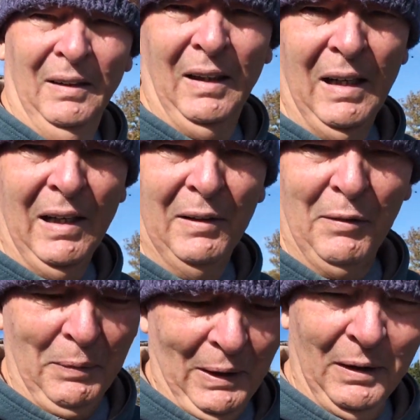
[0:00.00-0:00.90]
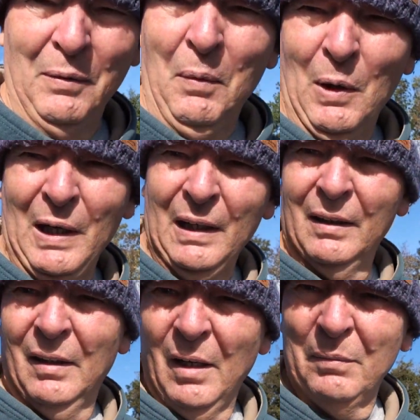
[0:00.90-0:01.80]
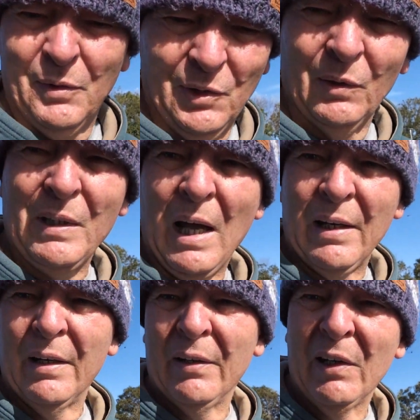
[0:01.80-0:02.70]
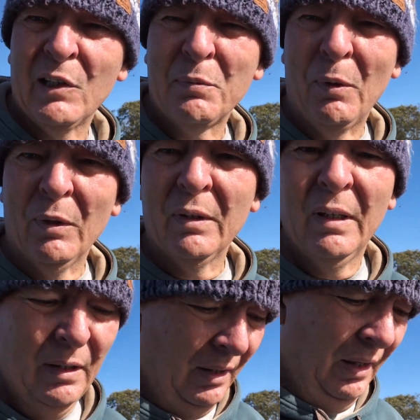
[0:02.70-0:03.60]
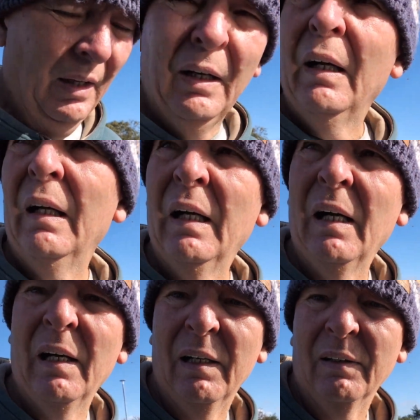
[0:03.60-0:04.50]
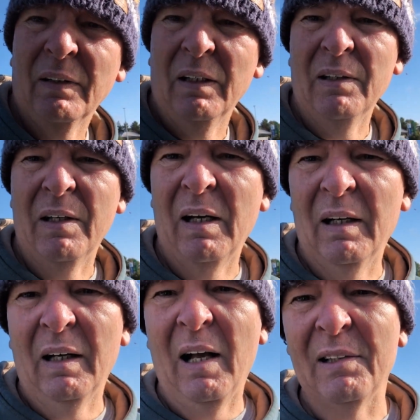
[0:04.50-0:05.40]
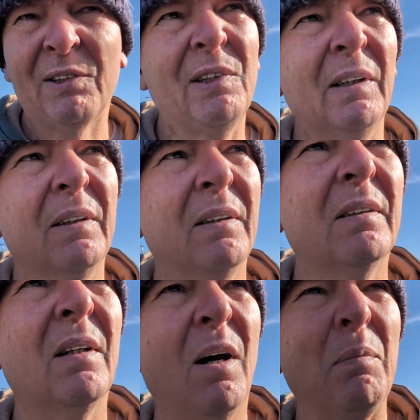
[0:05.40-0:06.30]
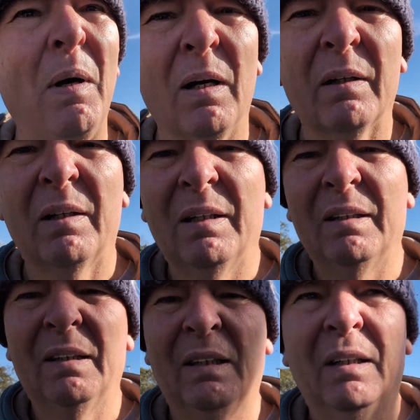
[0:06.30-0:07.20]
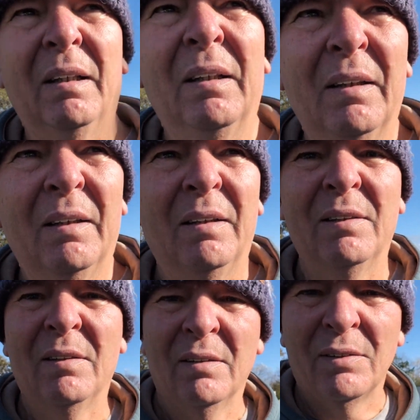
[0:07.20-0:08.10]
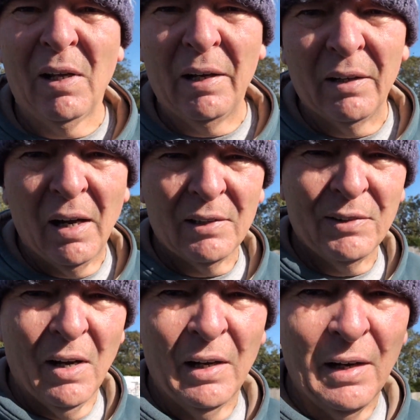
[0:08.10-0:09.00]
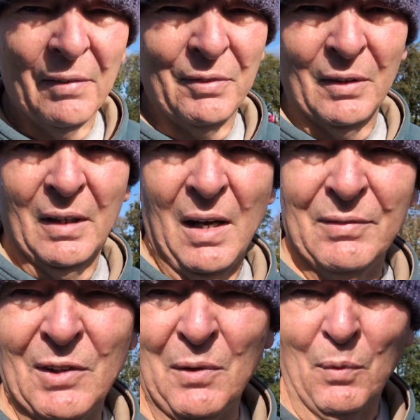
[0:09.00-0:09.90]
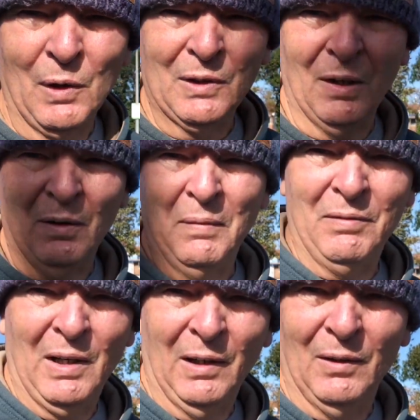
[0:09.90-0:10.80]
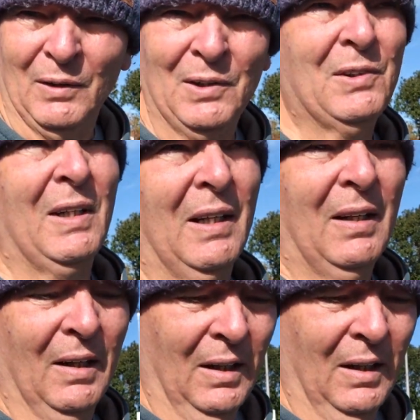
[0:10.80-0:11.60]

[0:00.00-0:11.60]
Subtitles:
Hi everybody, good morning. I'm still down here in Eastbourne, in the Asda car park. Stayed here last night after having some work done on my vehicle yesterday.